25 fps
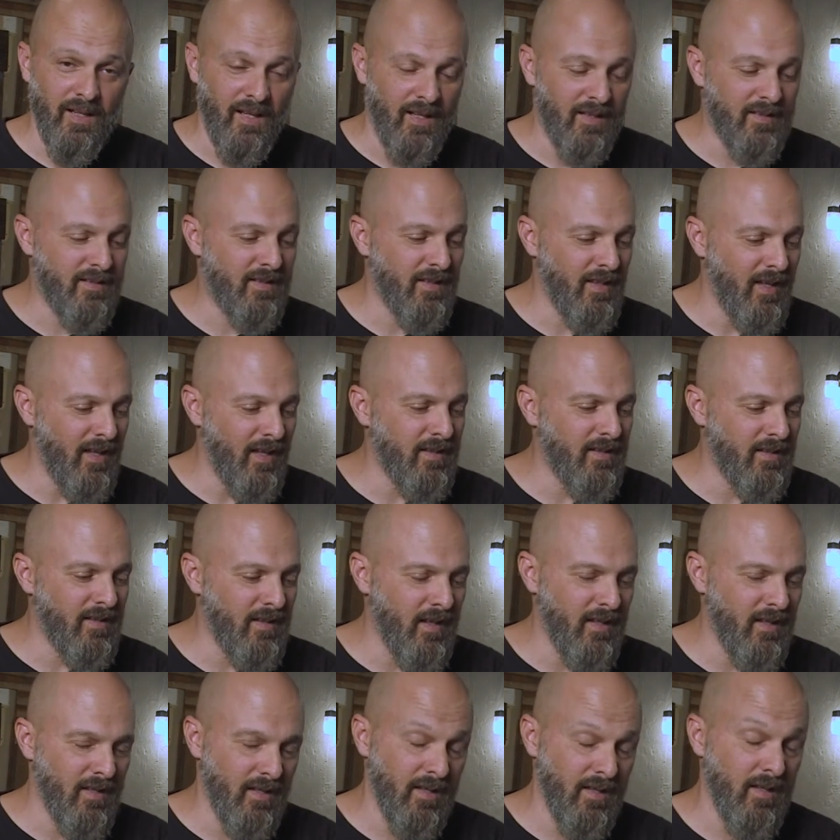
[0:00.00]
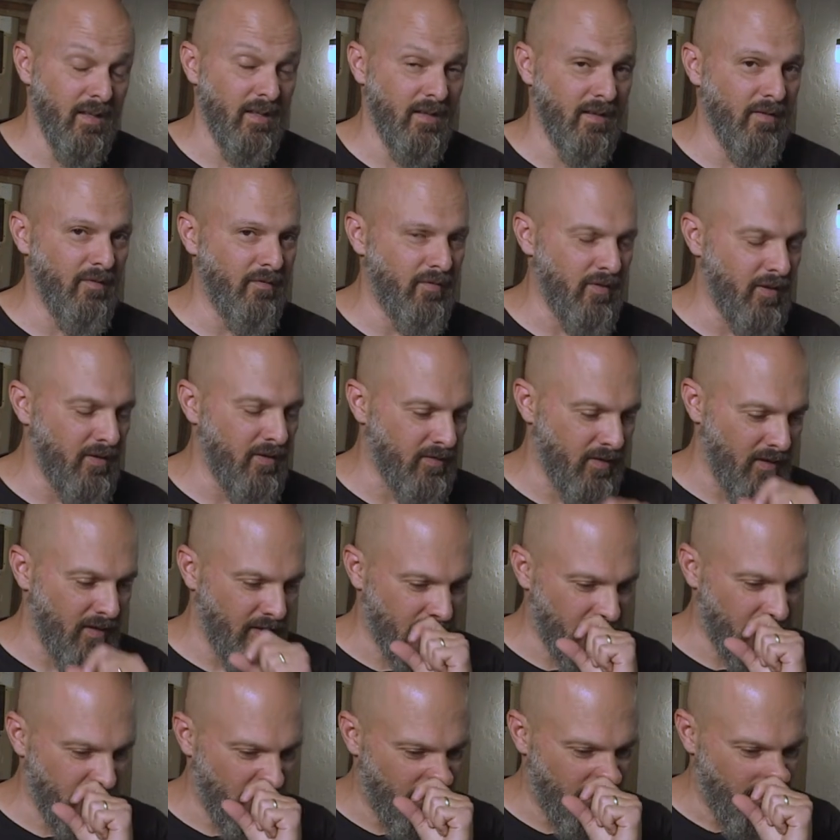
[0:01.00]
it can get
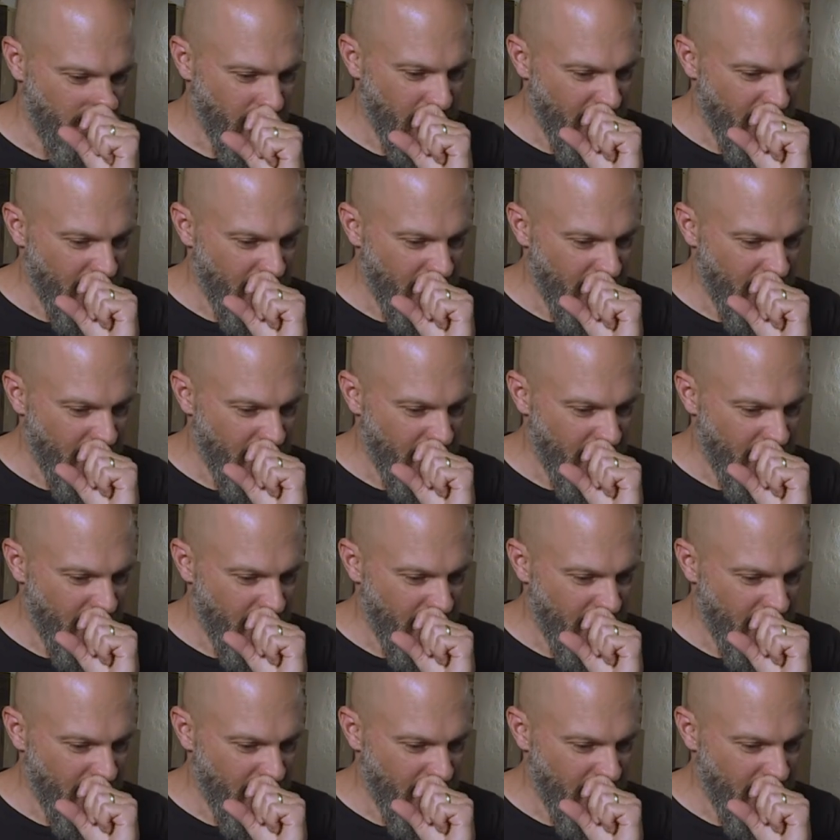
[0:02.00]
confusing. So